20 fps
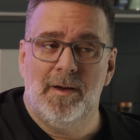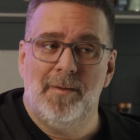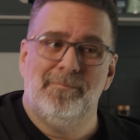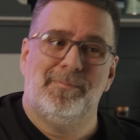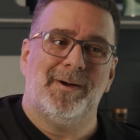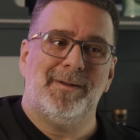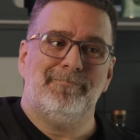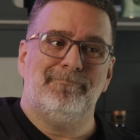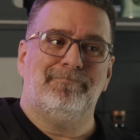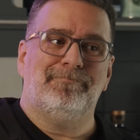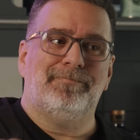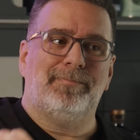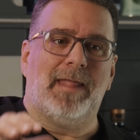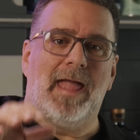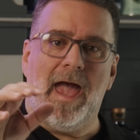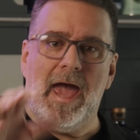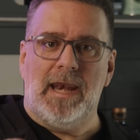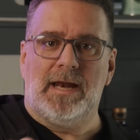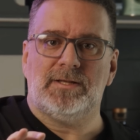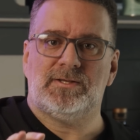But
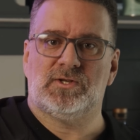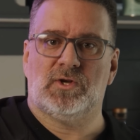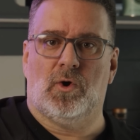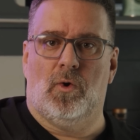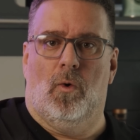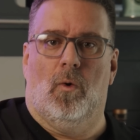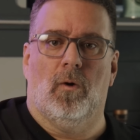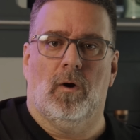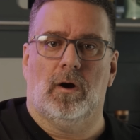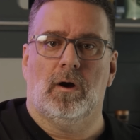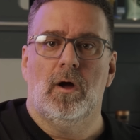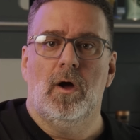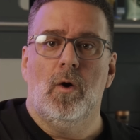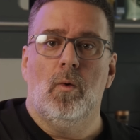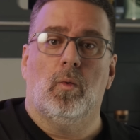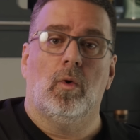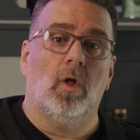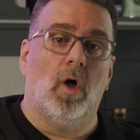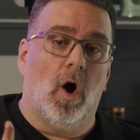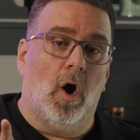at its core
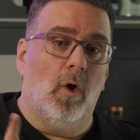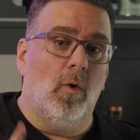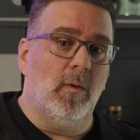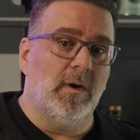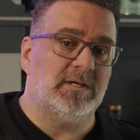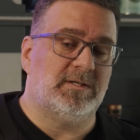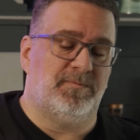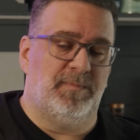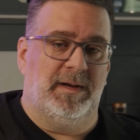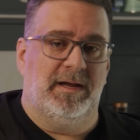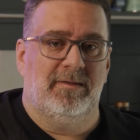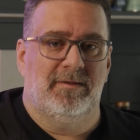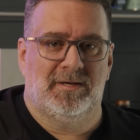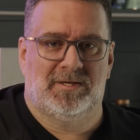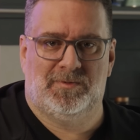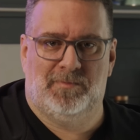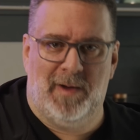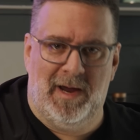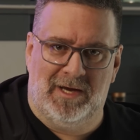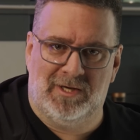will always be the
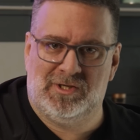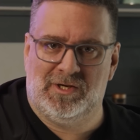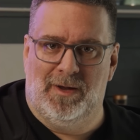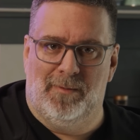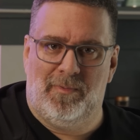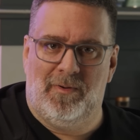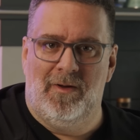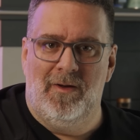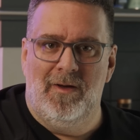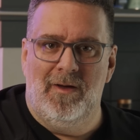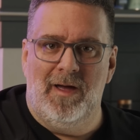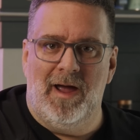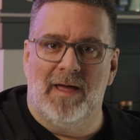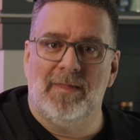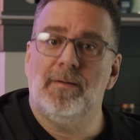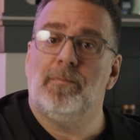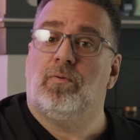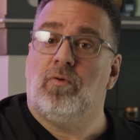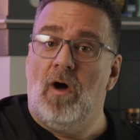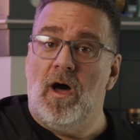spaceship.
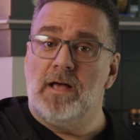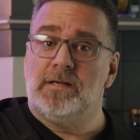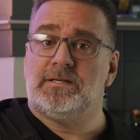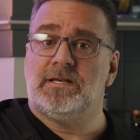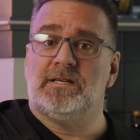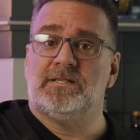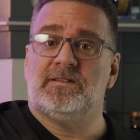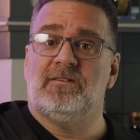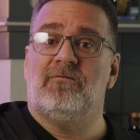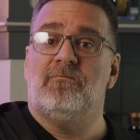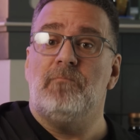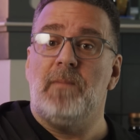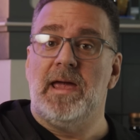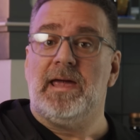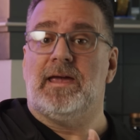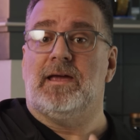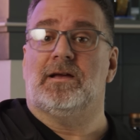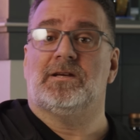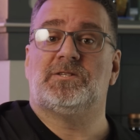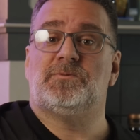And the process of
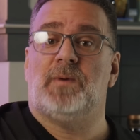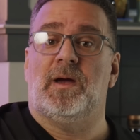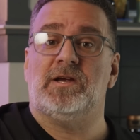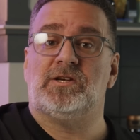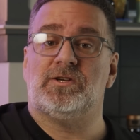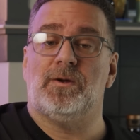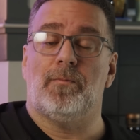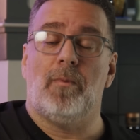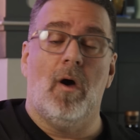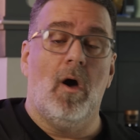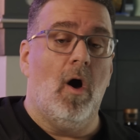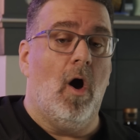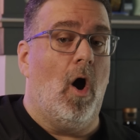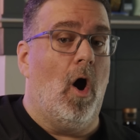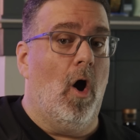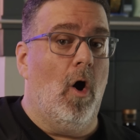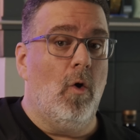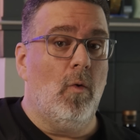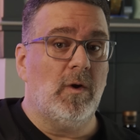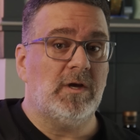making a spaceship
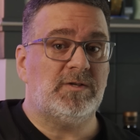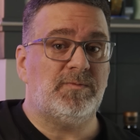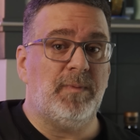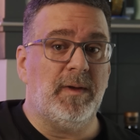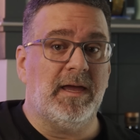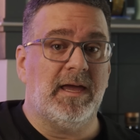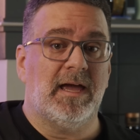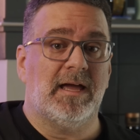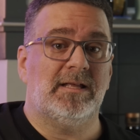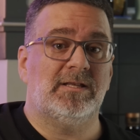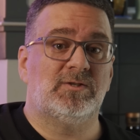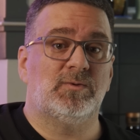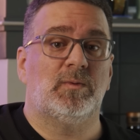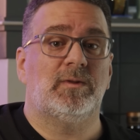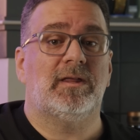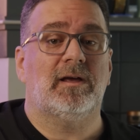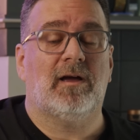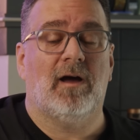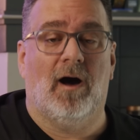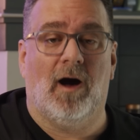always begins
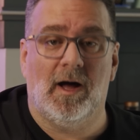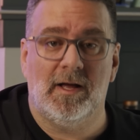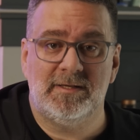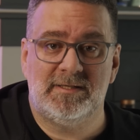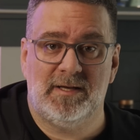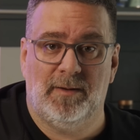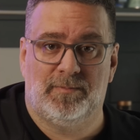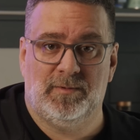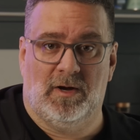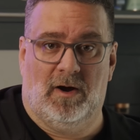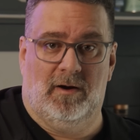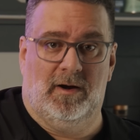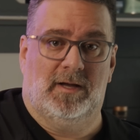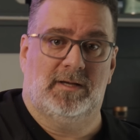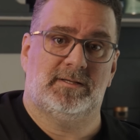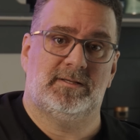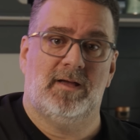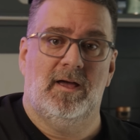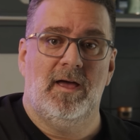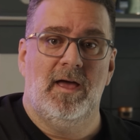with the concept
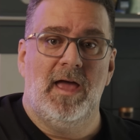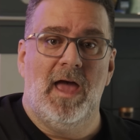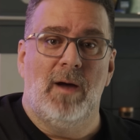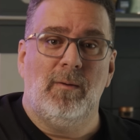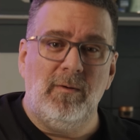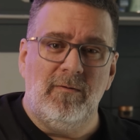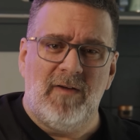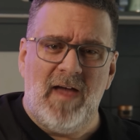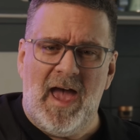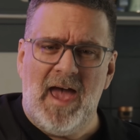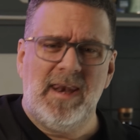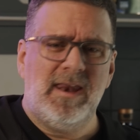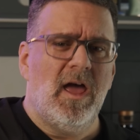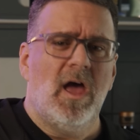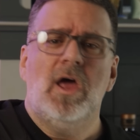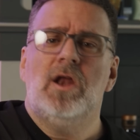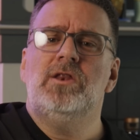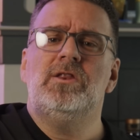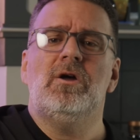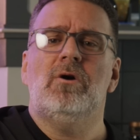artist. And we've had
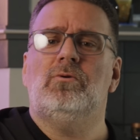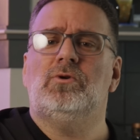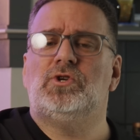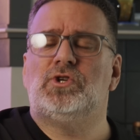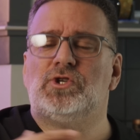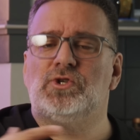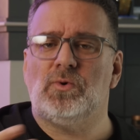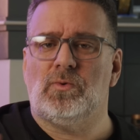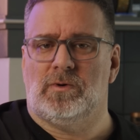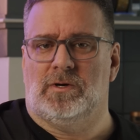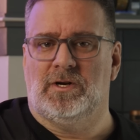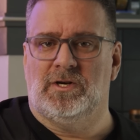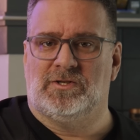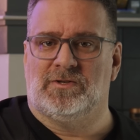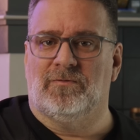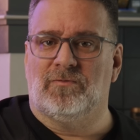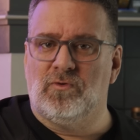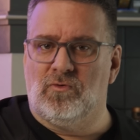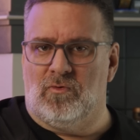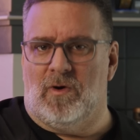no shortage
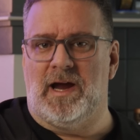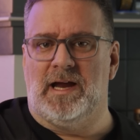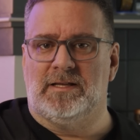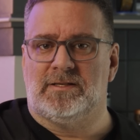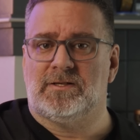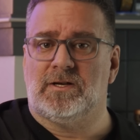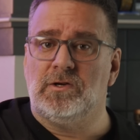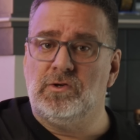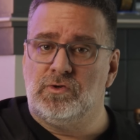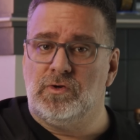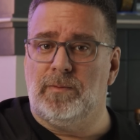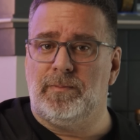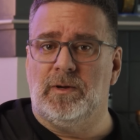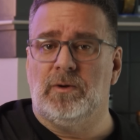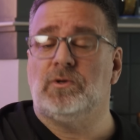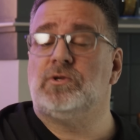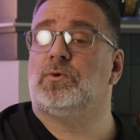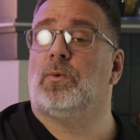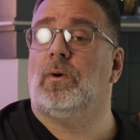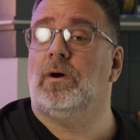of greats
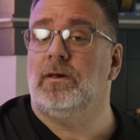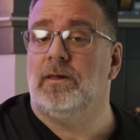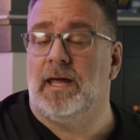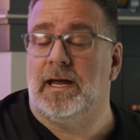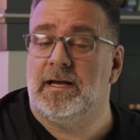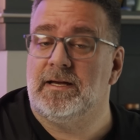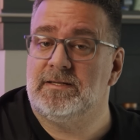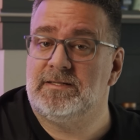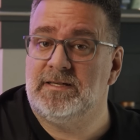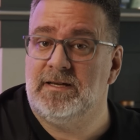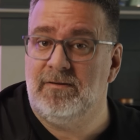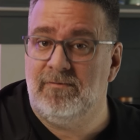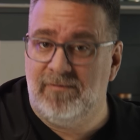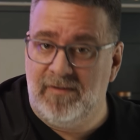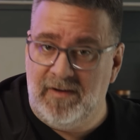contribute to our legacy of